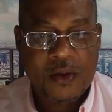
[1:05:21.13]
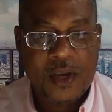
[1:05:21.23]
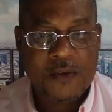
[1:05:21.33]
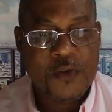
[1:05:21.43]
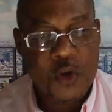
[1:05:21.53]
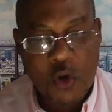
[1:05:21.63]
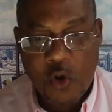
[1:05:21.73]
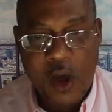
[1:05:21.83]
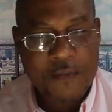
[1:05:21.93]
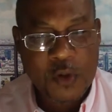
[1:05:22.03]
If you
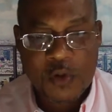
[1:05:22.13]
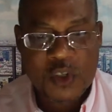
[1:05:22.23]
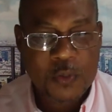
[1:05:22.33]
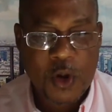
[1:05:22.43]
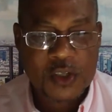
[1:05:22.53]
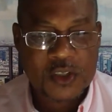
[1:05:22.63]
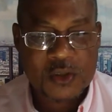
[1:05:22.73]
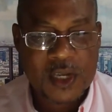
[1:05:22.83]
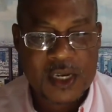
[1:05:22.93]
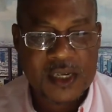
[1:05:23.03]
don't have no response to
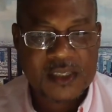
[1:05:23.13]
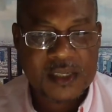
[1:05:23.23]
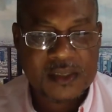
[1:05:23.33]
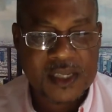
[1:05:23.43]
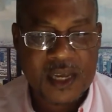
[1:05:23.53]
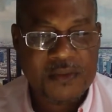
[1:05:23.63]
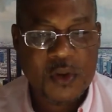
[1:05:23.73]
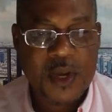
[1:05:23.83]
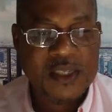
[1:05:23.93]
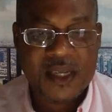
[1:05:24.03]
getting saved,
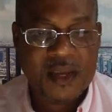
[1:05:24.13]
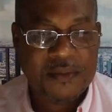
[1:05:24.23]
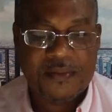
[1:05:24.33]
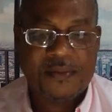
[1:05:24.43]
you ain't saved.